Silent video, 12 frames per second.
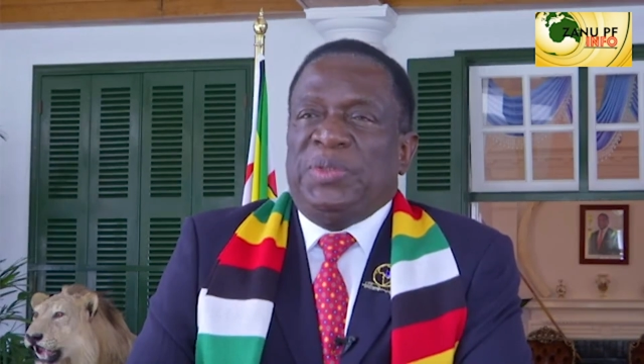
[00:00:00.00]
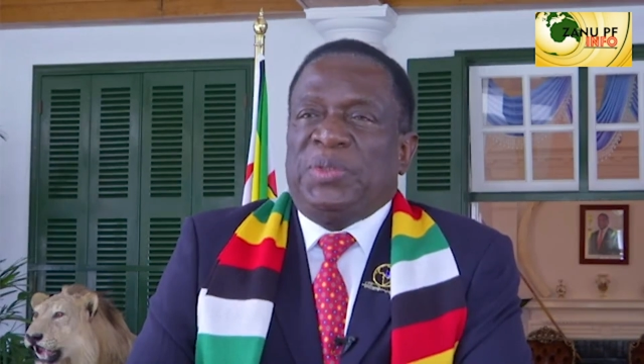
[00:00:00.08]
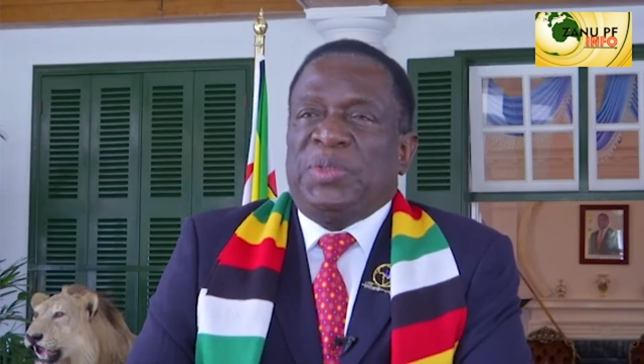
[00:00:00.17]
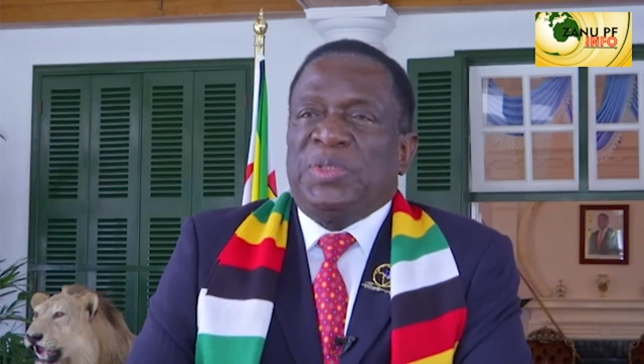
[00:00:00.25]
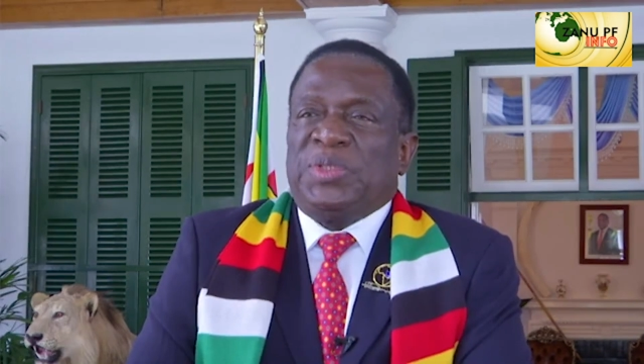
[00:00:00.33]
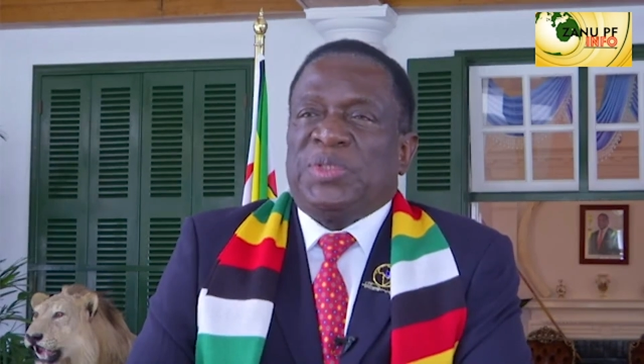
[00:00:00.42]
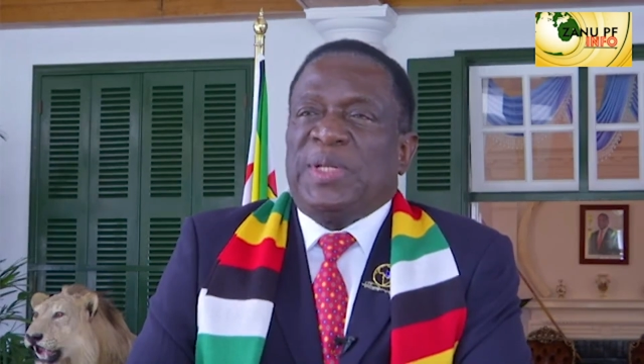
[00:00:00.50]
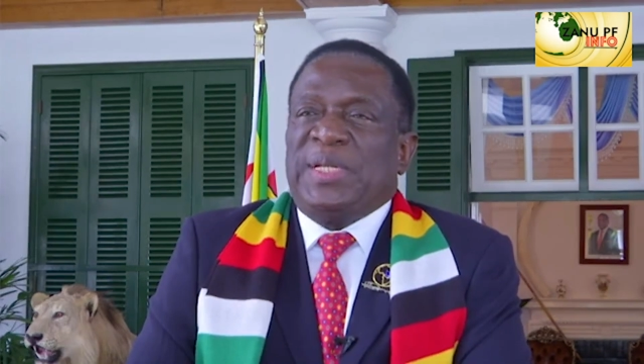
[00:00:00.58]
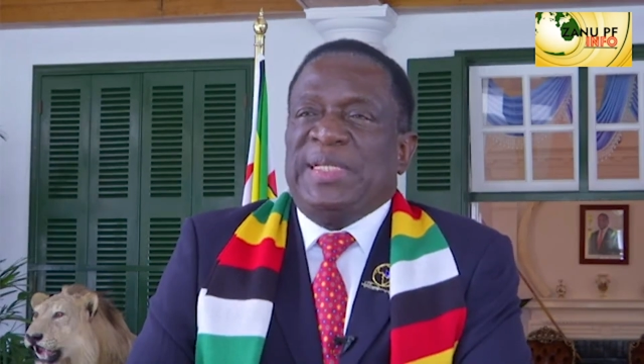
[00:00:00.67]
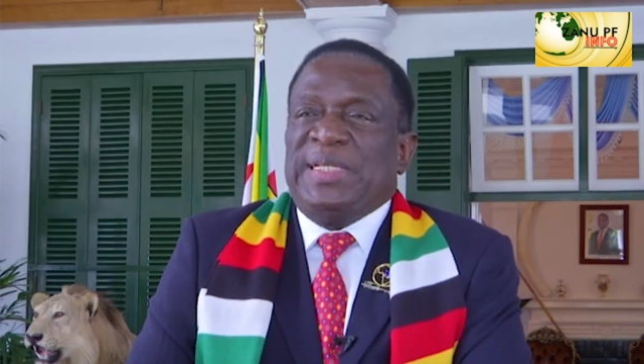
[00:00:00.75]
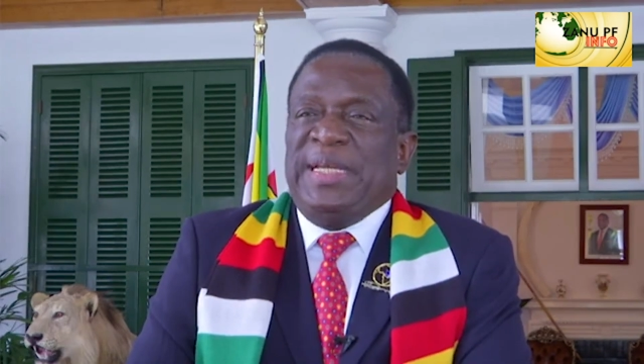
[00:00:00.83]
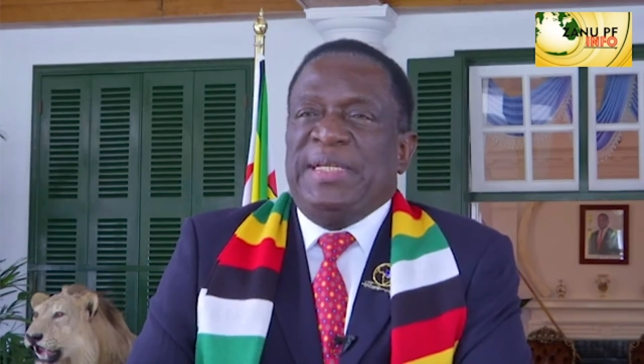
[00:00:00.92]
to
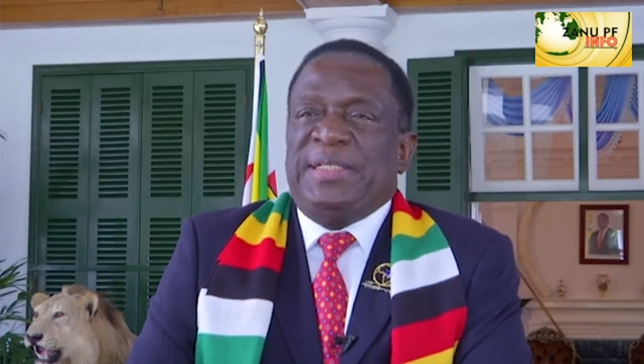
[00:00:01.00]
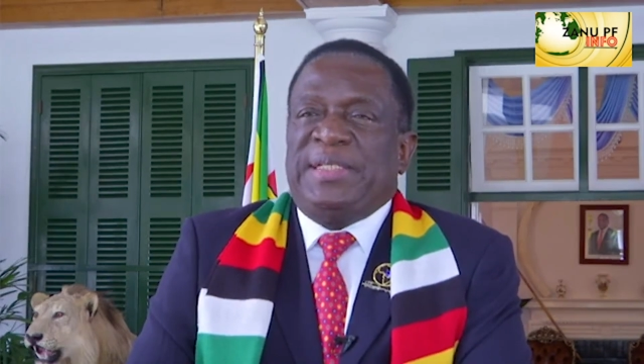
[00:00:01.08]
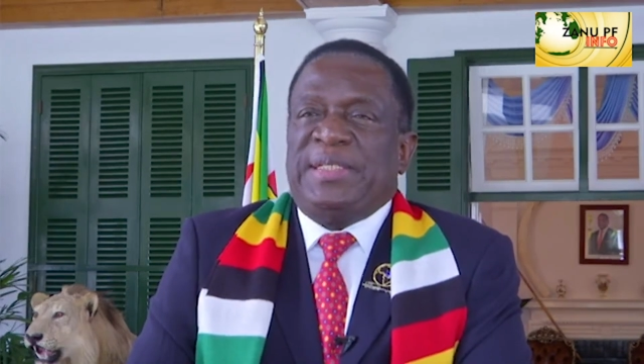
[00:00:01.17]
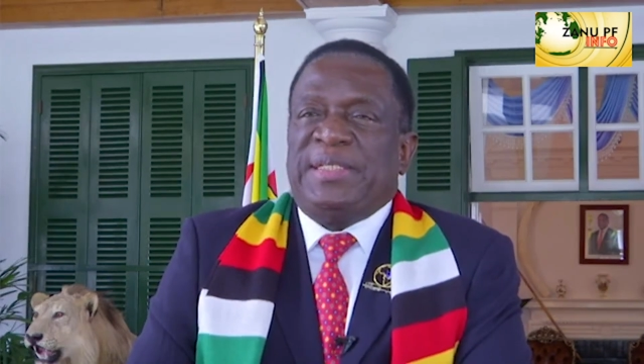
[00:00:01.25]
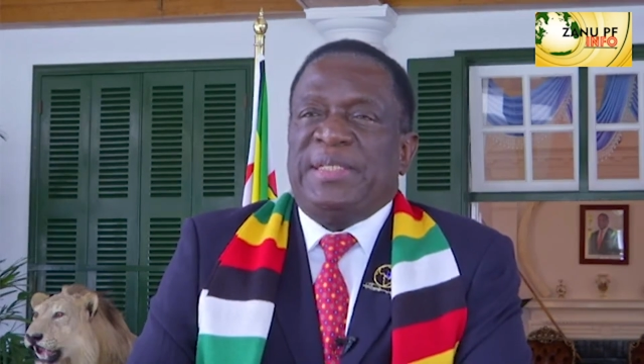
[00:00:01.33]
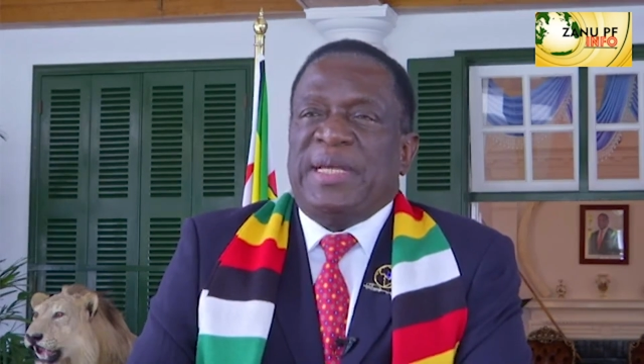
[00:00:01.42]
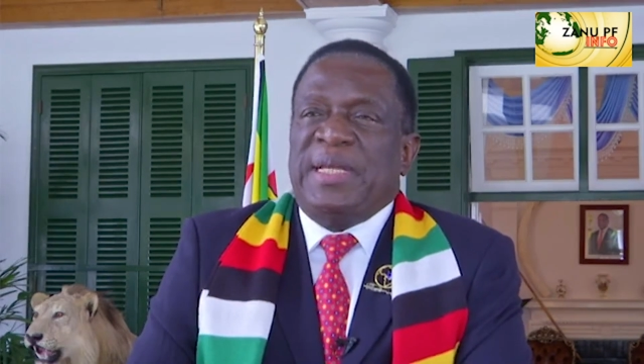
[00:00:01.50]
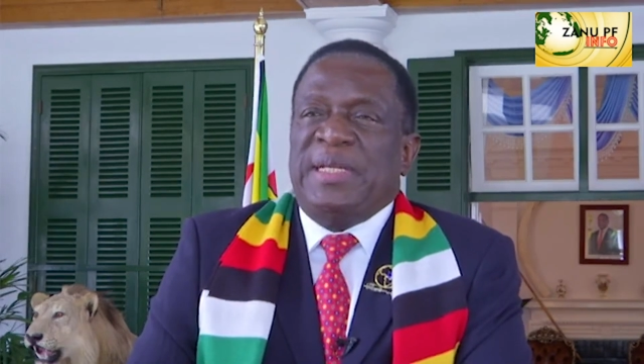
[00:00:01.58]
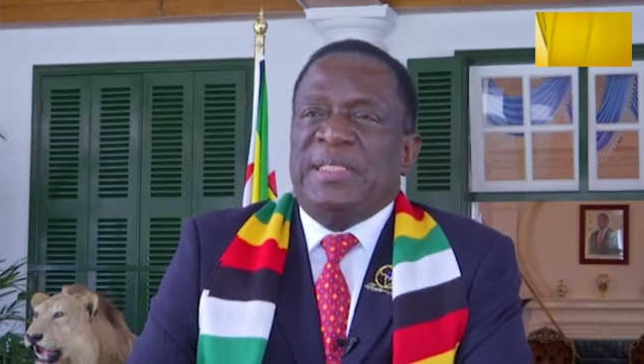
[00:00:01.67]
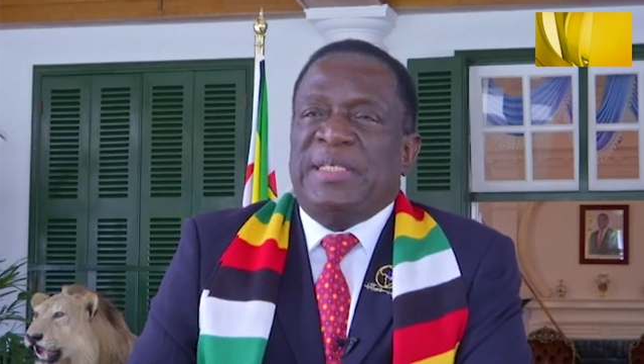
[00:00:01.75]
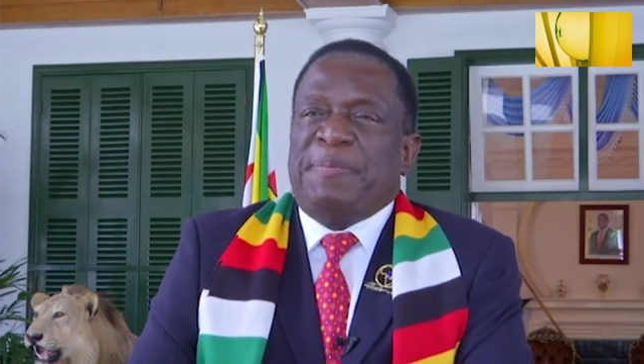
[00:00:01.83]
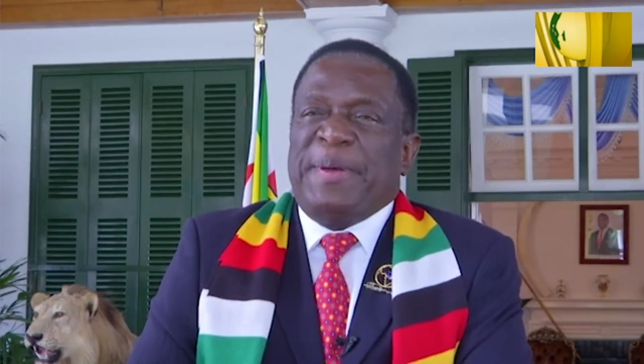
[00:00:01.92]
consolidate
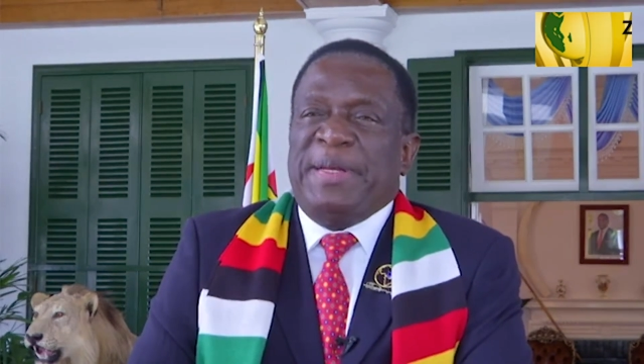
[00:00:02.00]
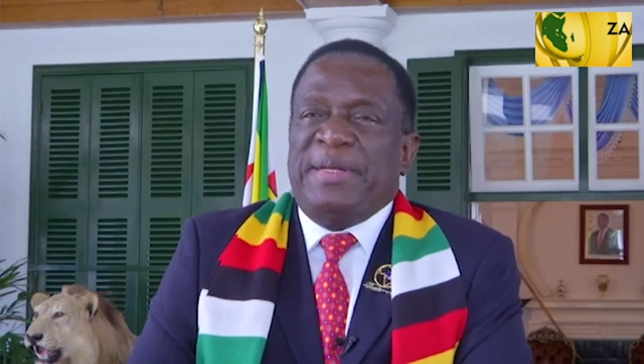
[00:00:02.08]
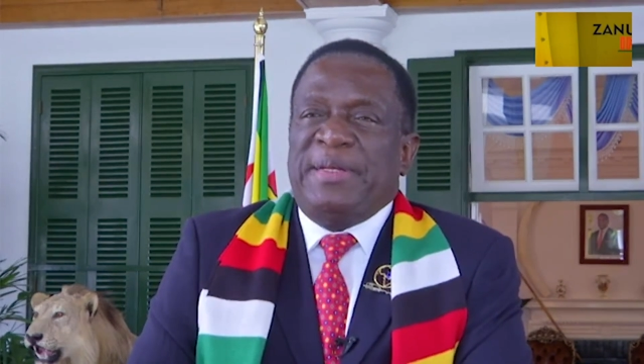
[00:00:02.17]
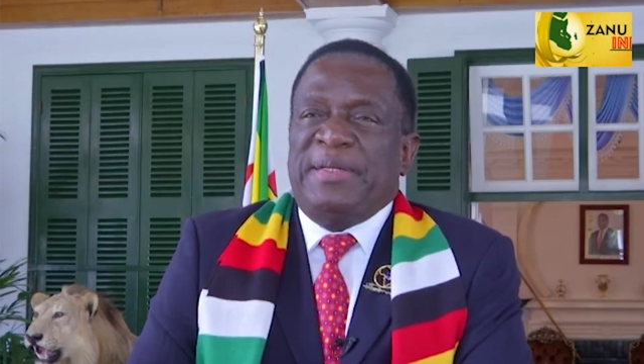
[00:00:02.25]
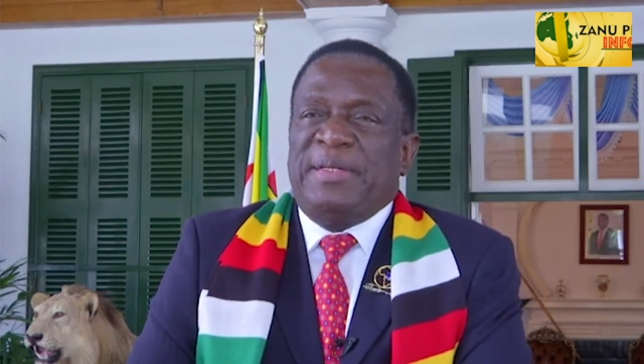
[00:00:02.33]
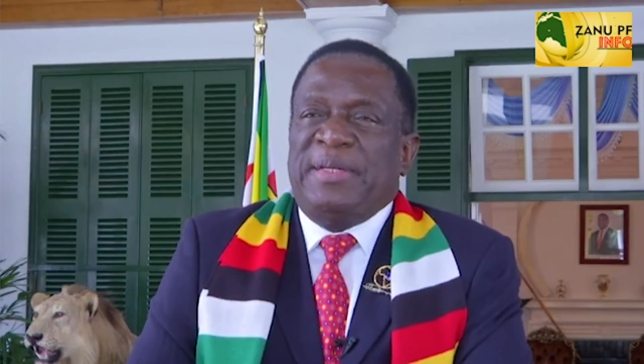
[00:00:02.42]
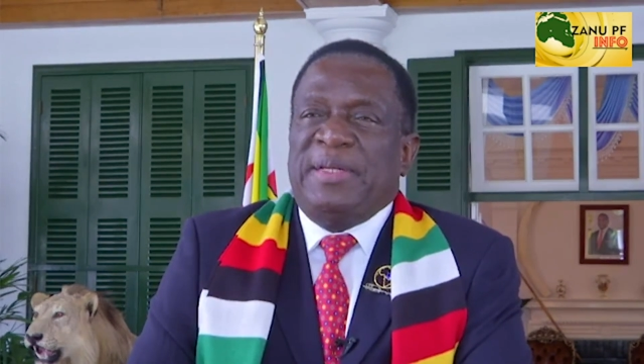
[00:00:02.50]
and deepen